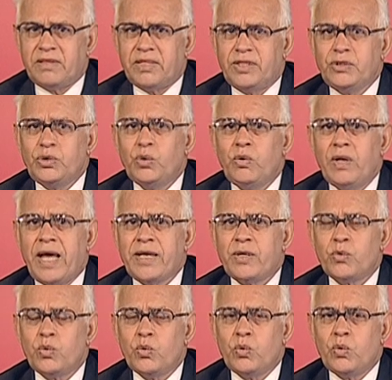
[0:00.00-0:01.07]
you like
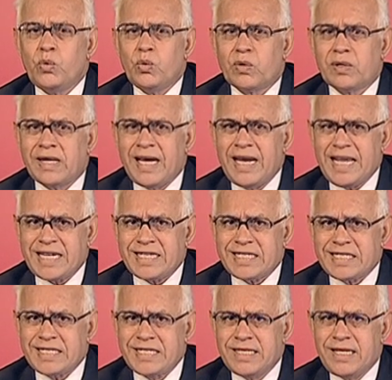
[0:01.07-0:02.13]
to
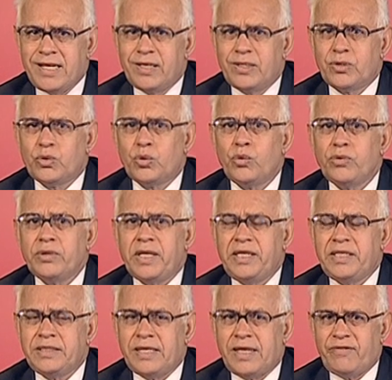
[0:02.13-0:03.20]
collect through the
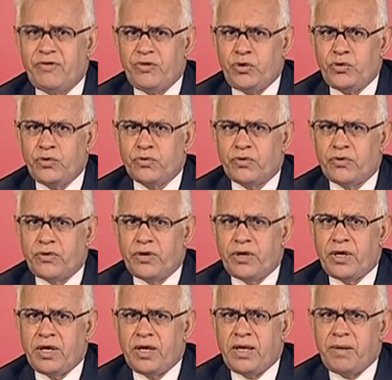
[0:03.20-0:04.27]
interview,
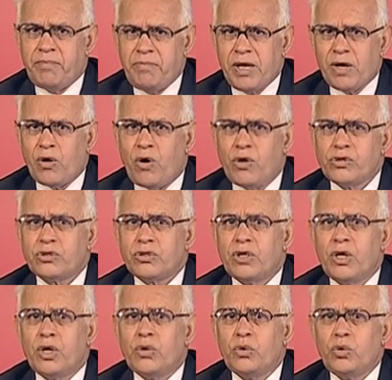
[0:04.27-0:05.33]
because
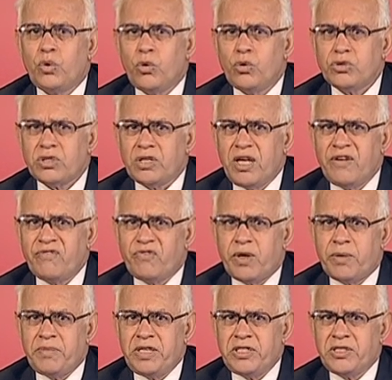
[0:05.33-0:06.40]
those
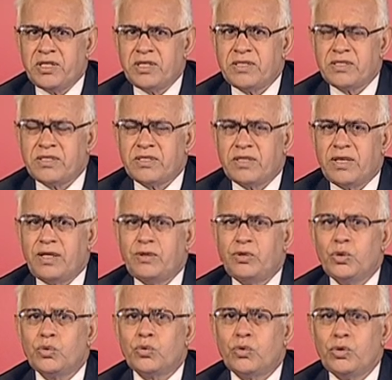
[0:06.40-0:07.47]
informations
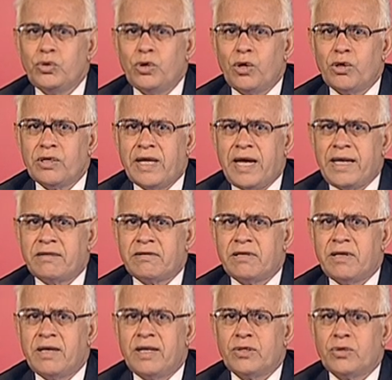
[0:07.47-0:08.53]
you could not get
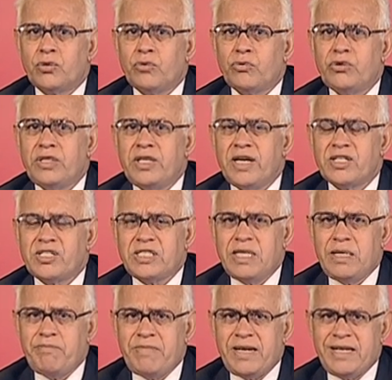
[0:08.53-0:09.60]
through the
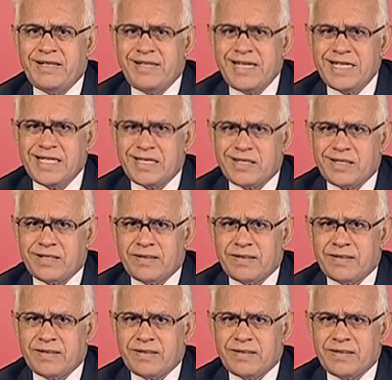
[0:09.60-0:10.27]
achievement test.